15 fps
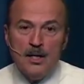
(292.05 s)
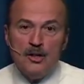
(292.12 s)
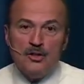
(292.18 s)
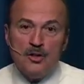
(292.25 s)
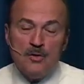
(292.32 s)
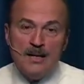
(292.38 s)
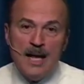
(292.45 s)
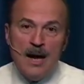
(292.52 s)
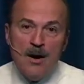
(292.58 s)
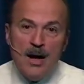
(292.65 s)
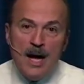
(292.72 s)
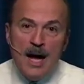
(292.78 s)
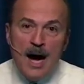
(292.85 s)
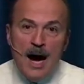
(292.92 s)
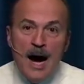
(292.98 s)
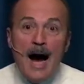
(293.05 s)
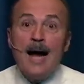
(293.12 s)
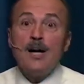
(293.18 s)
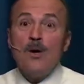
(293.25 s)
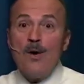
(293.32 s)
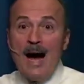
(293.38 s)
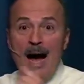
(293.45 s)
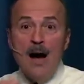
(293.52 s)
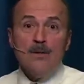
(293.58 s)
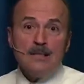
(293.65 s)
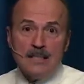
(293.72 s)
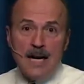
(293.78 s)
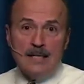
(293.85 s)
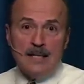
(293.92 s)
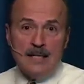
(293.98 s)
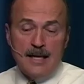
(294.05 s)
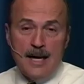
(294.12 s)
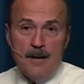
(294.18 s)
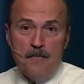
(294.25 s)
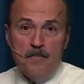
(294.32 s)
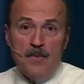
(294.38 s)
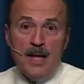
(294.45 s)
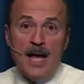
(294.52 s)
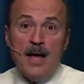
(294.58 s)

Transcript: So now I go outside the dam,